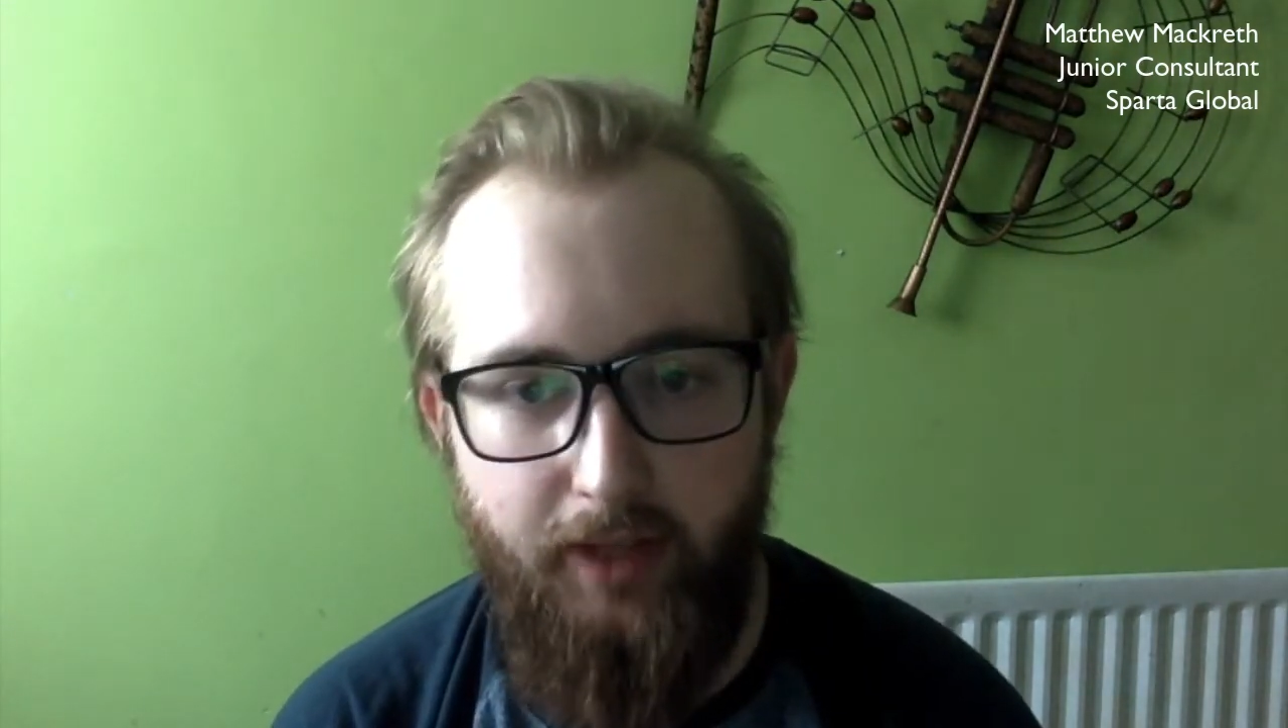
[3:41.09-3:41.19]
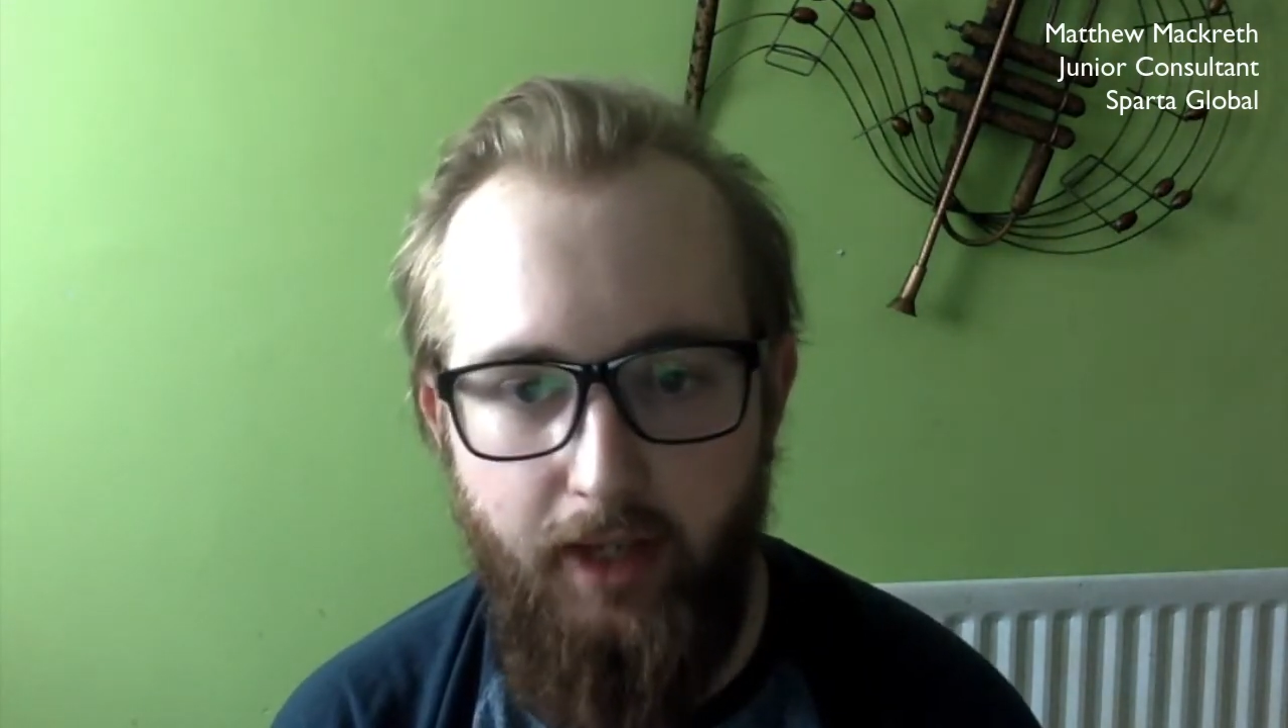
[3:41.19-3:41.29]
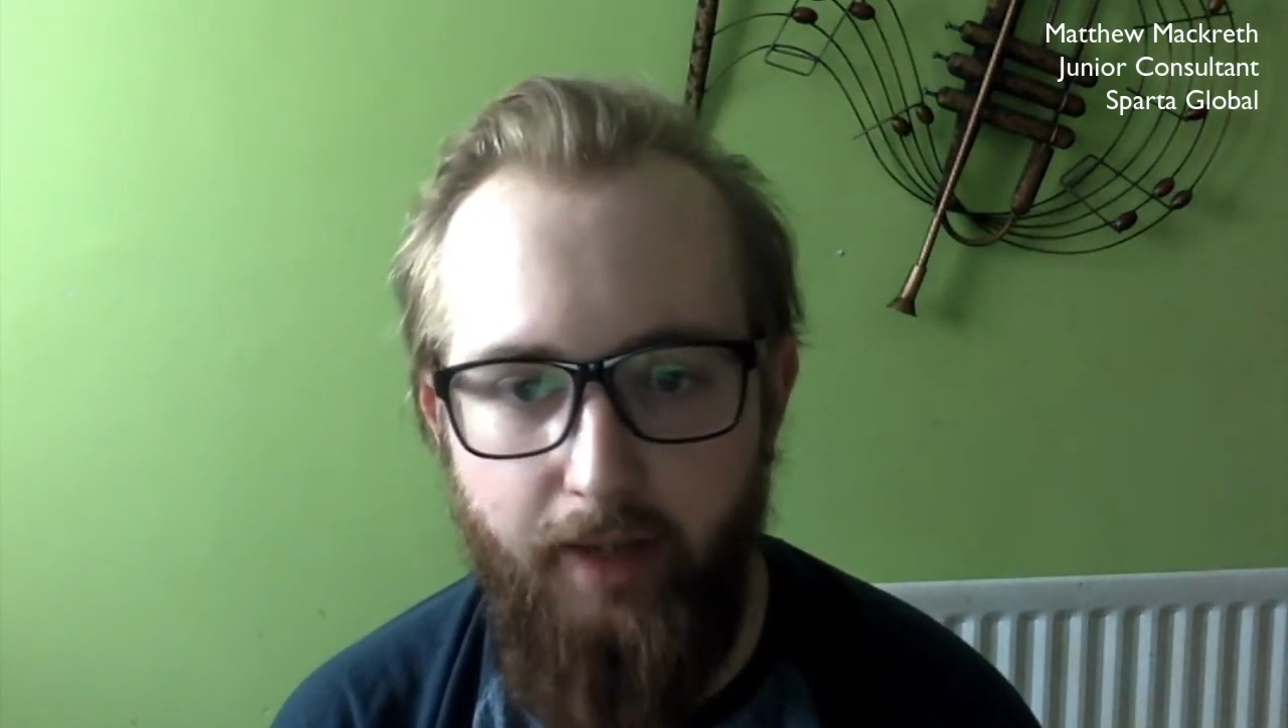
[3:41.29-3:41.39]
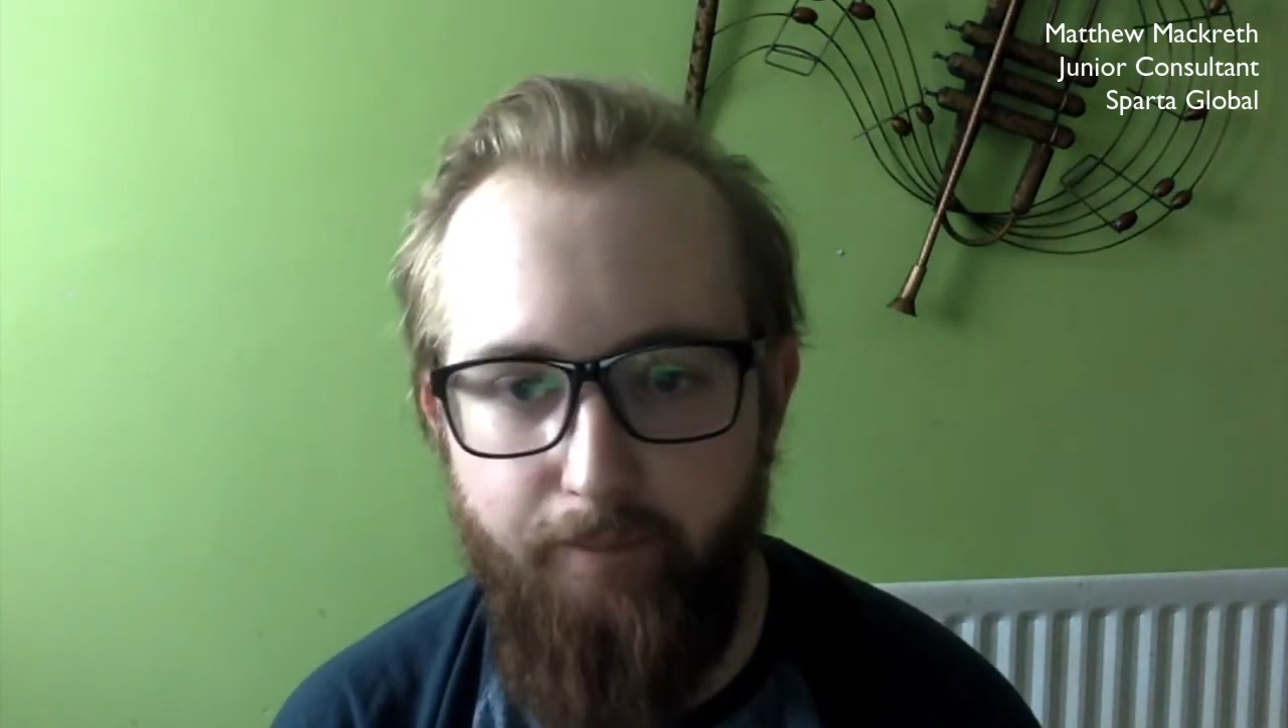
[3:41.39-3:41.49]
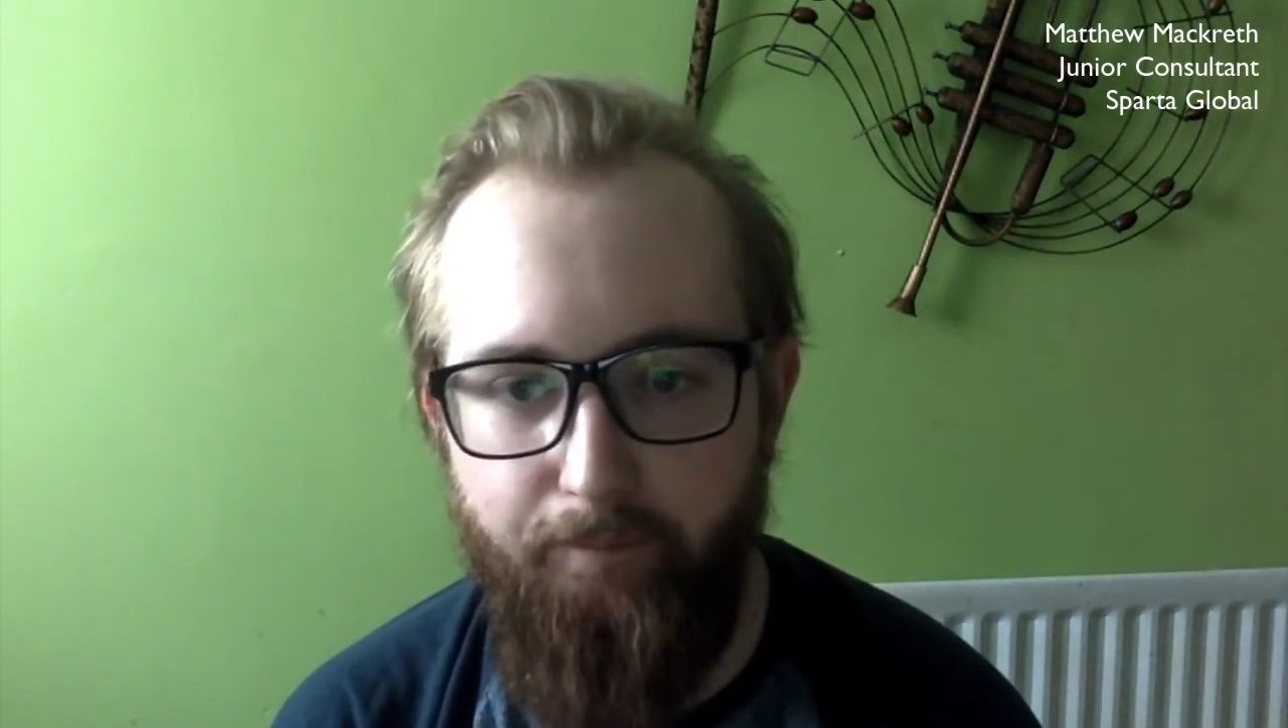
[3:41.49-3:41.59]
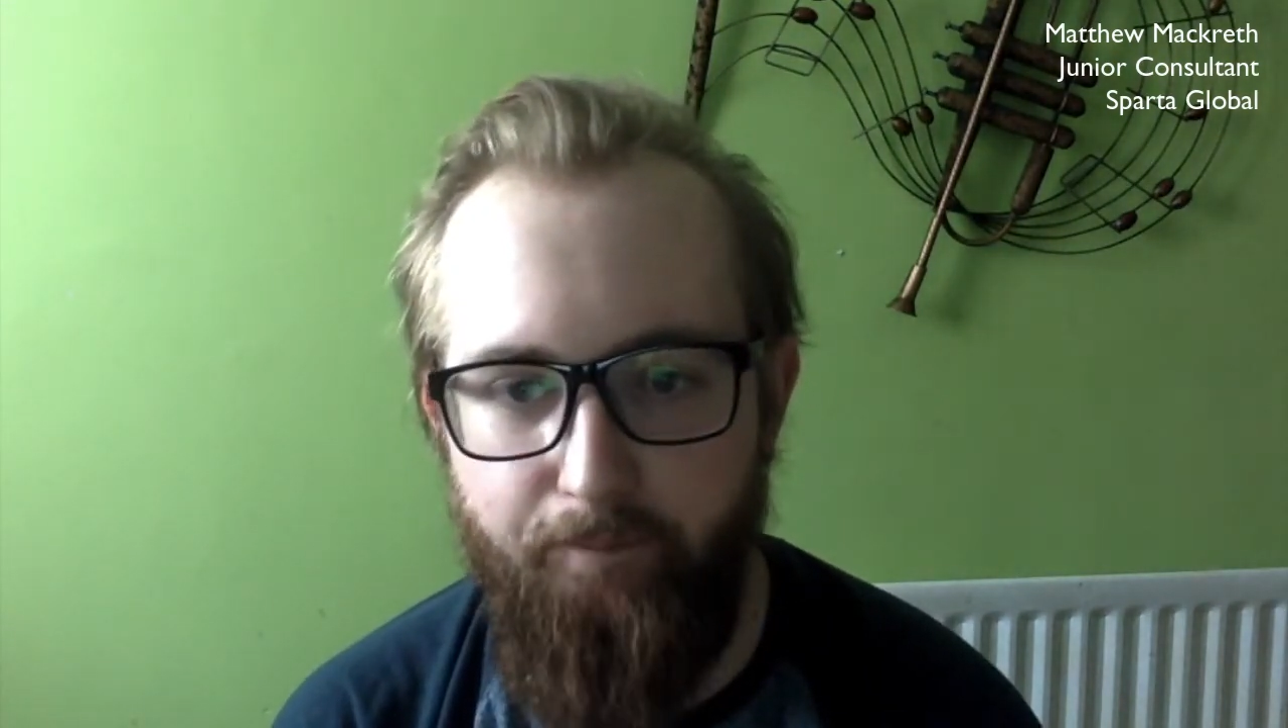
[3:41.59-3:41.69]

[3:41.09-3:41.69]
Um,